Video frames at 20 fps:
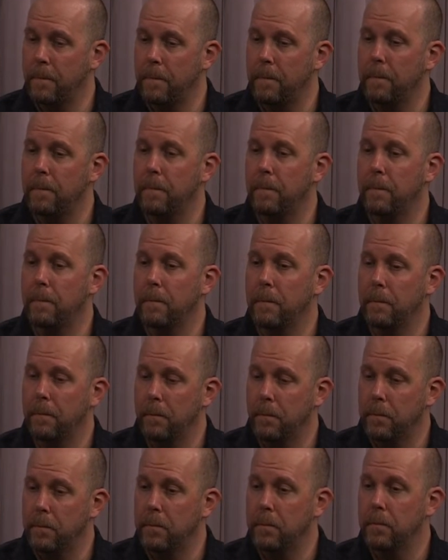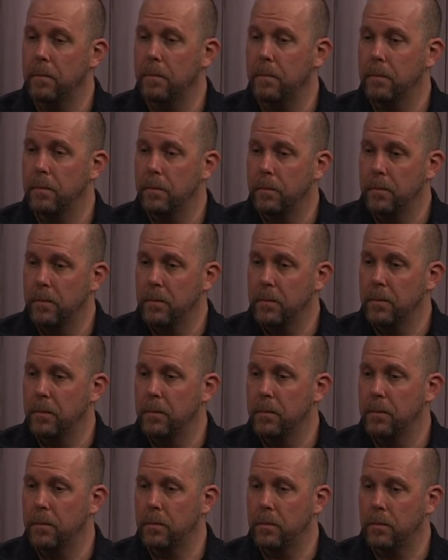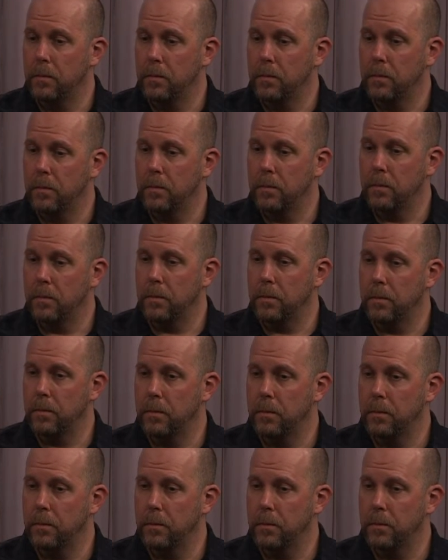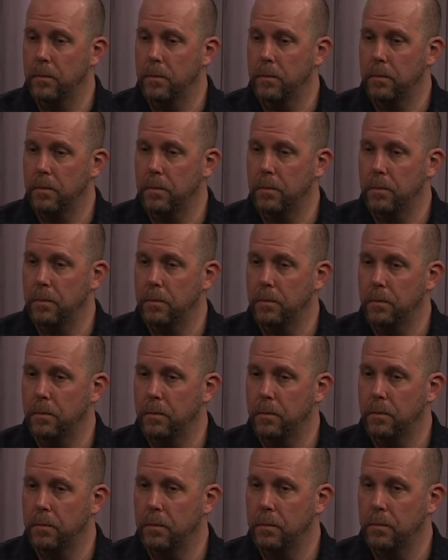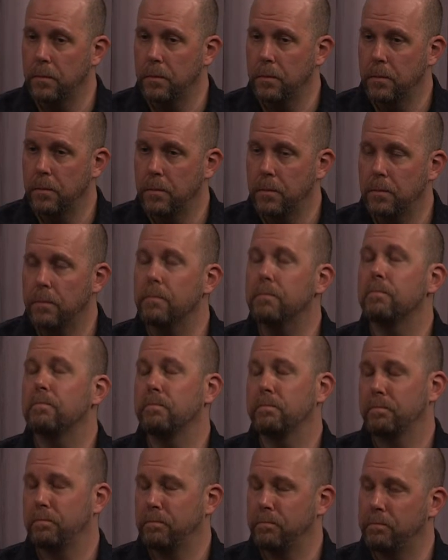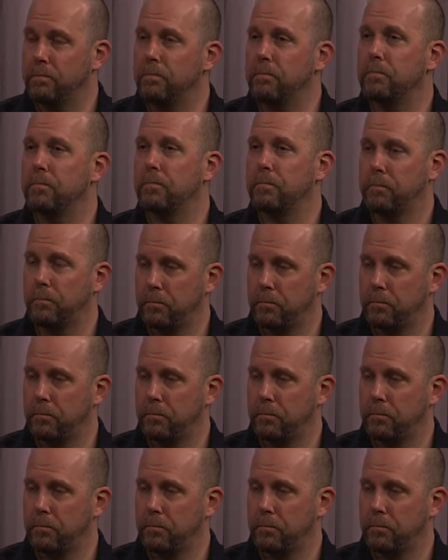(silent)